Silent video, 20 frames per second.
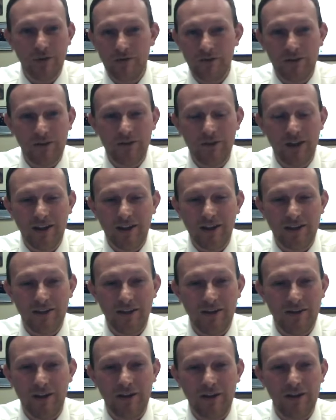if you think,
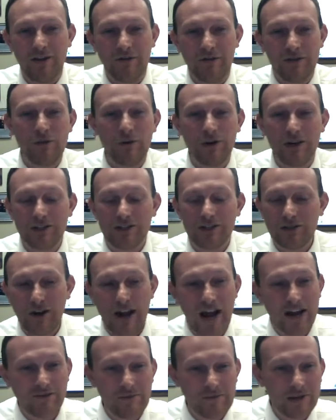if you want to
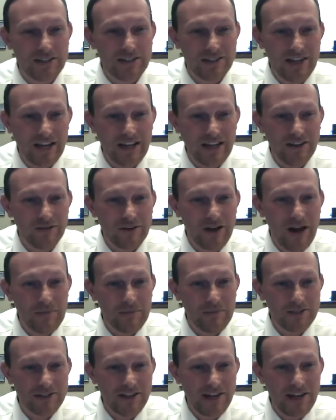distract from executive
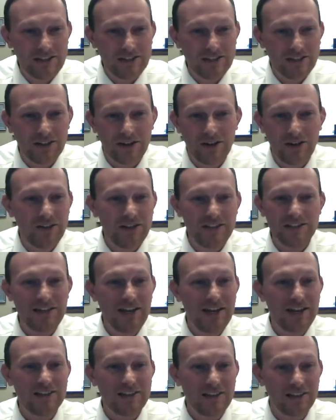compensation or these
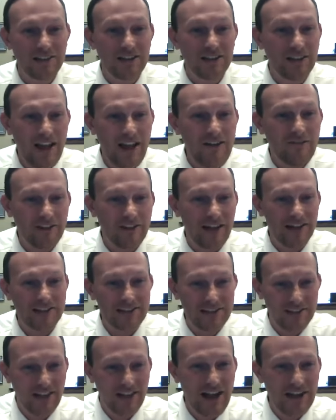things that the left
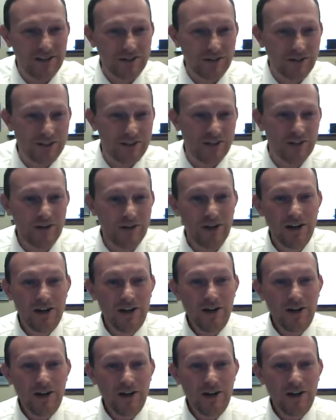likes to latch onto,